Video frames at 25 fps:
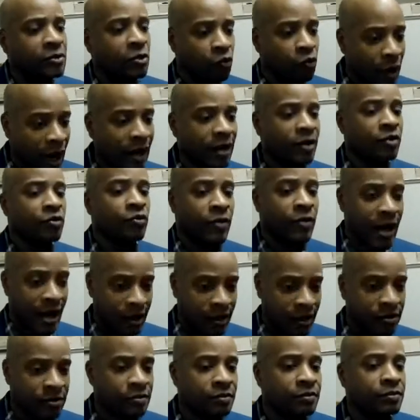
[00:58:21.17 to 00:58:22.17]
Right. So,
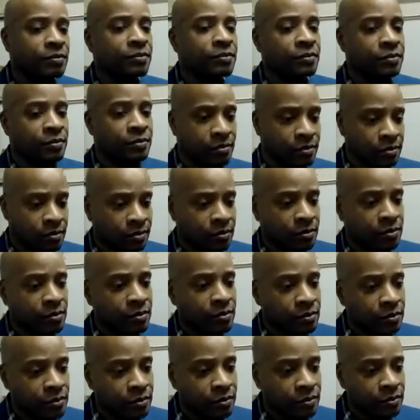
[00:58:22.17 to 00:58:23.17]
so
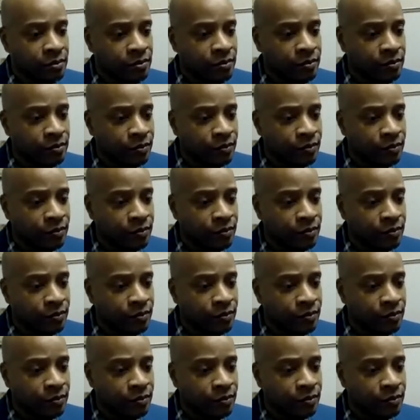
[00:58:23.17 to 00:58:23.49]
Monkeys Can't